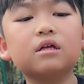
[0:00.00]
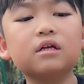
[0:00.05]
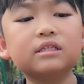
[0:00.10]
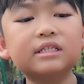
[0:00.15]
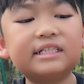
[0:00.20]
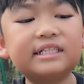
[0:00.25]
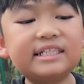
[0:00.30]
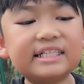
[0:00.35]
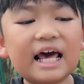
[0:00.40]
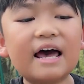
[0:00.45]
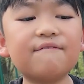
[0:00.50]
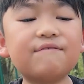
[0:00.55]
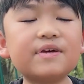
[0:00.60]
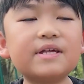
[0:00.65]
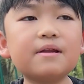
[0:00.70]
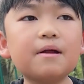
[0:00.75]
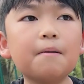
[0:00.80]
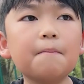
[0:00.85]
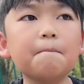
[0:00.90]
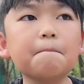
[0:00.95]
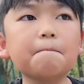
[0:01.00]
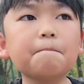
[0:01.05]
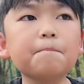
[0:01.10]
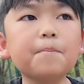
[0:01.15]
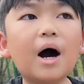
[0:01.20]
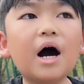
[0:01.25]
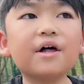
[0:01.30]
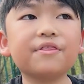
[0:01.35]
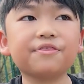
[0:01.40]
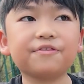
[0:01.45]
7
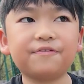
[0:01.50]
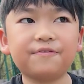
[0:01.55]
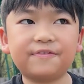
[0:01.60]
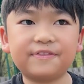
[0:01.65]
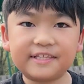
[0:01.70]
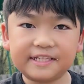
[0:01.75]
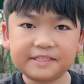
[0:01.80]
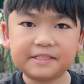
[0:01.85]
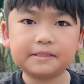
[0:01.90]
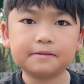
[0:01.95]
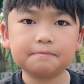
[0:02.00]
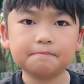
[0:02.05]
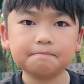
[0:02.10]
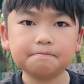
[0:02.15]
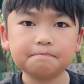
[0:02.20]
months.